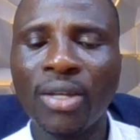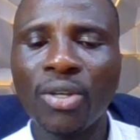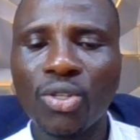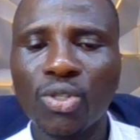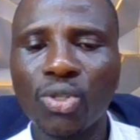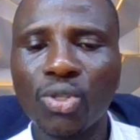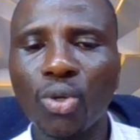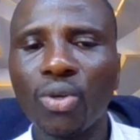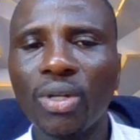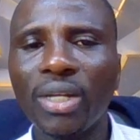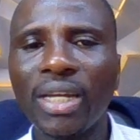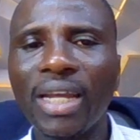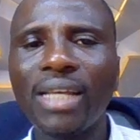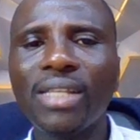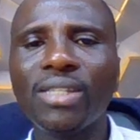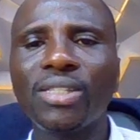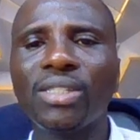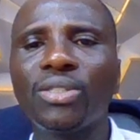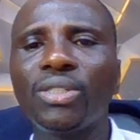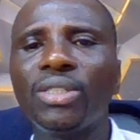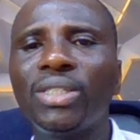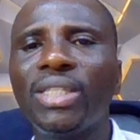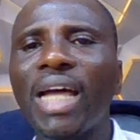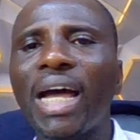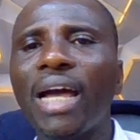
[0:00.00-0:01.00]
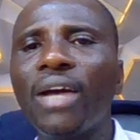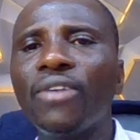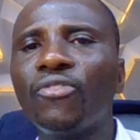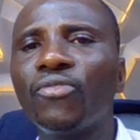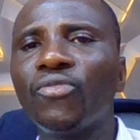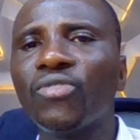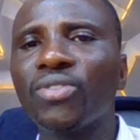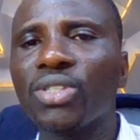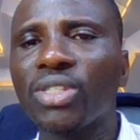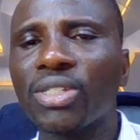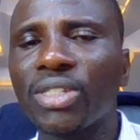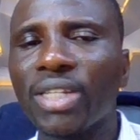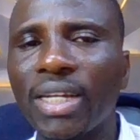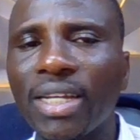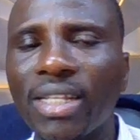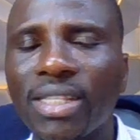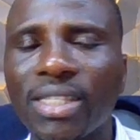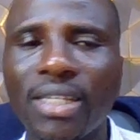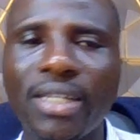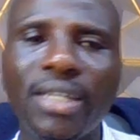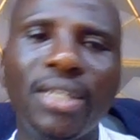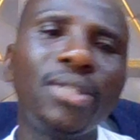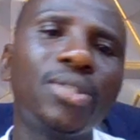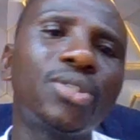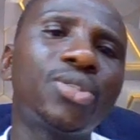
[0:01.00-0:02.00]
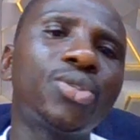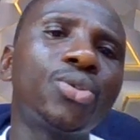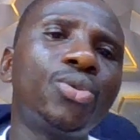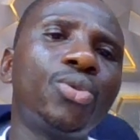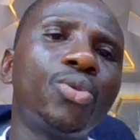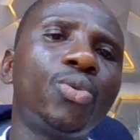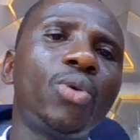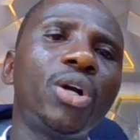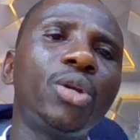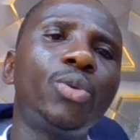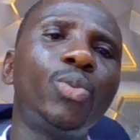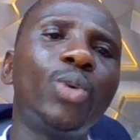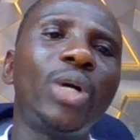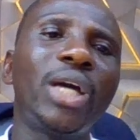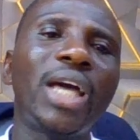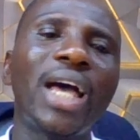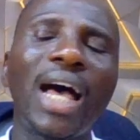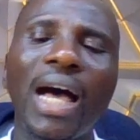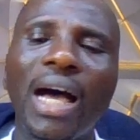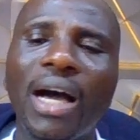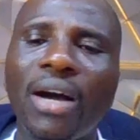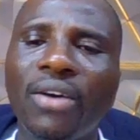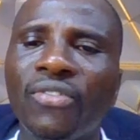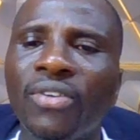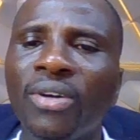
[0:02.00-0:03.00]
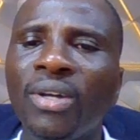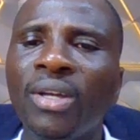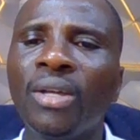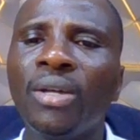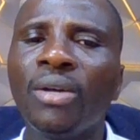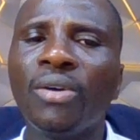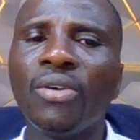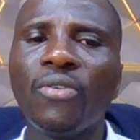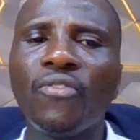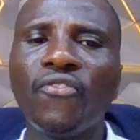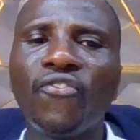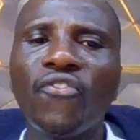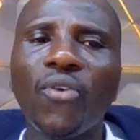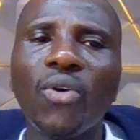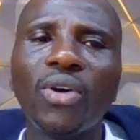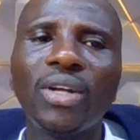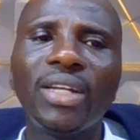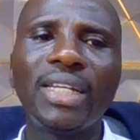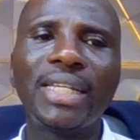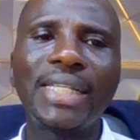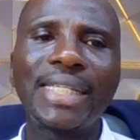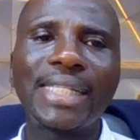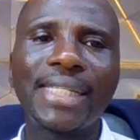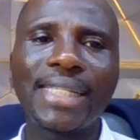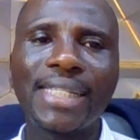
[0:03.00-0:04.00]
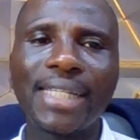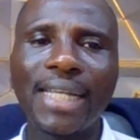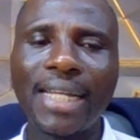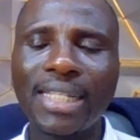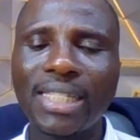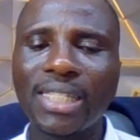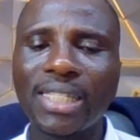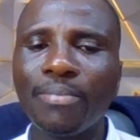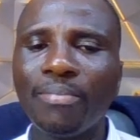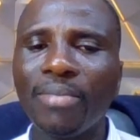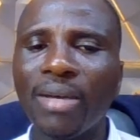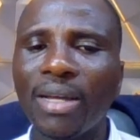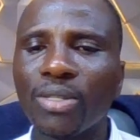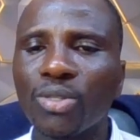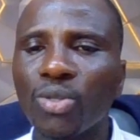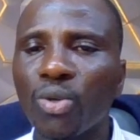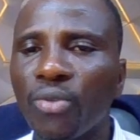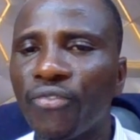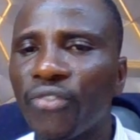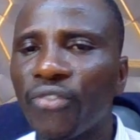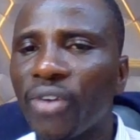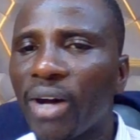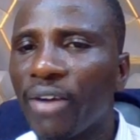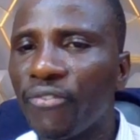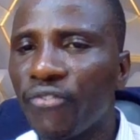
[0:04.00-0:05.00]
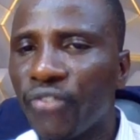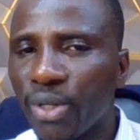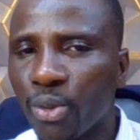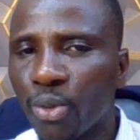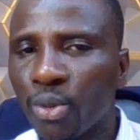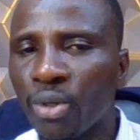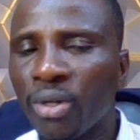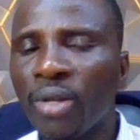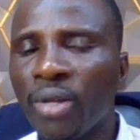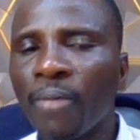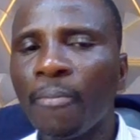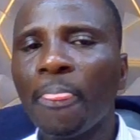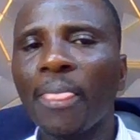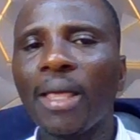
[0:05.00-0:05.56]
So let's dive straight into what we have for the sentiment overview.